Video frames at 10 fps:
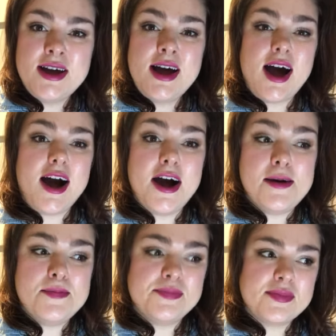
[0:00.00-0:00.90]

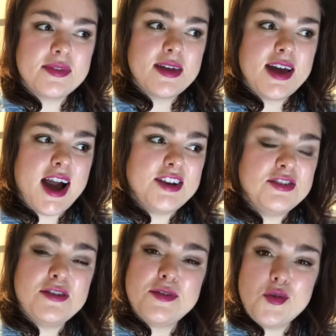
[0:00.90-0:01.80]
I don't
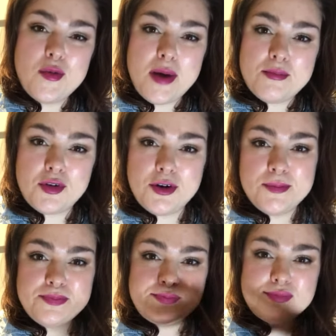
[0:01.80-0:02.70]
know if you remember
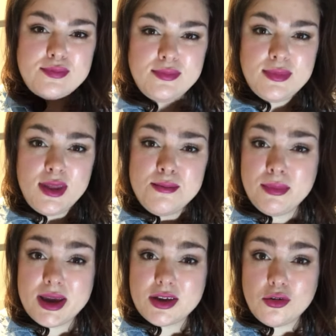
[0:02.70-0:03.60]

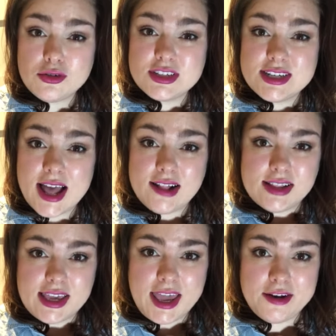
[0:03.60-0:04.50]
my golden
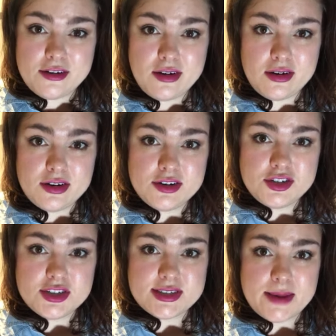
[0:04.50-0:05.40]
alligator
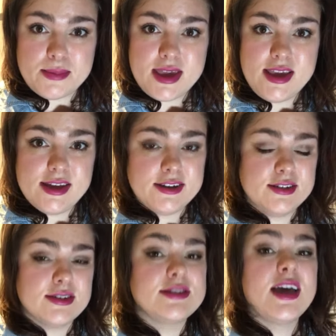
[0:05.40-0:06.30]
Giuseppe
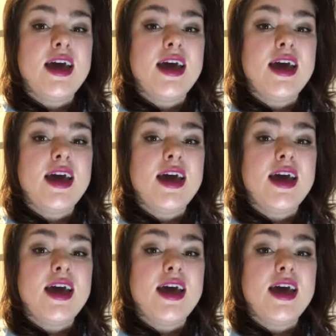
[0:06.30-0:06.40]
heels.